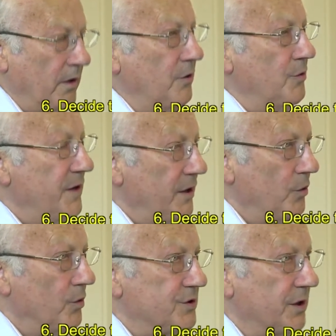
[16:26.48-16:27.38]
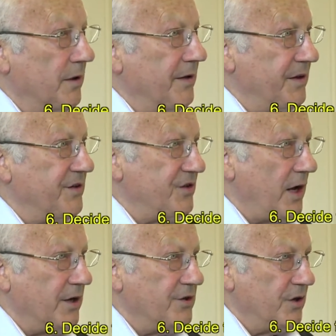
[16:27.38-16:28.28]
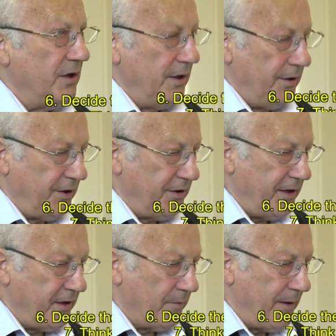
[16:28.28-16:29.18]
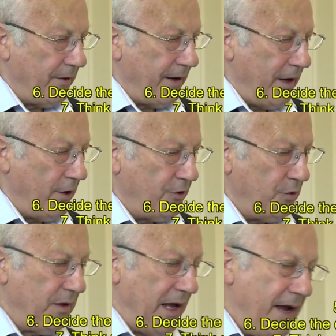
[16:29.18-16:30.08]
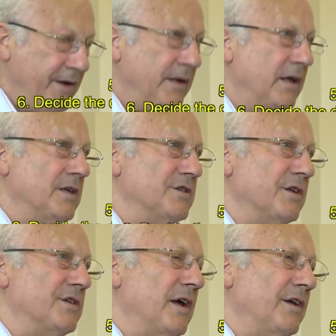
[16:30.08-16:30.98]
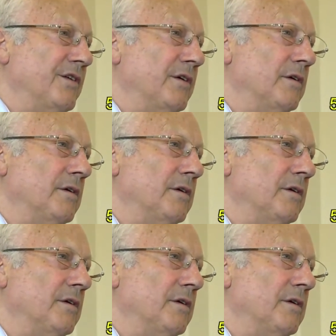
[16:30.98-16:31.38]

You need also, at this stage, to think about how you will analyse the data.